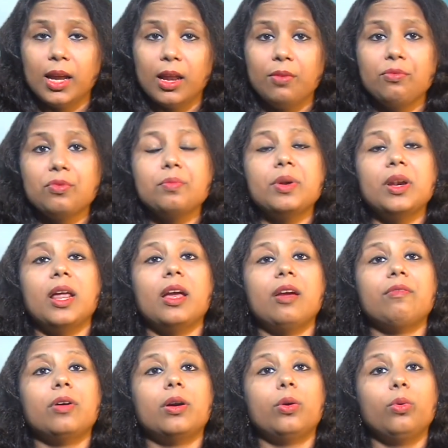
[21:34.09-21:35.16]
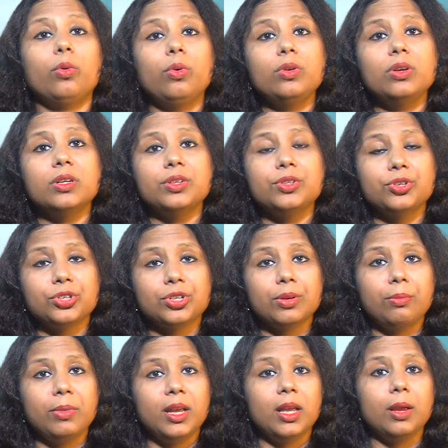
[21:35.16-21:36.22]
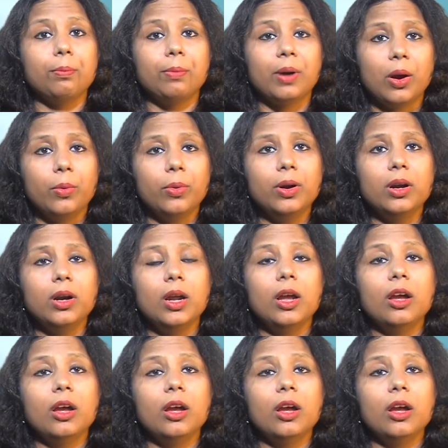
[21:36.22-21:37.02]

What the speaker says: and women have her own decision making power,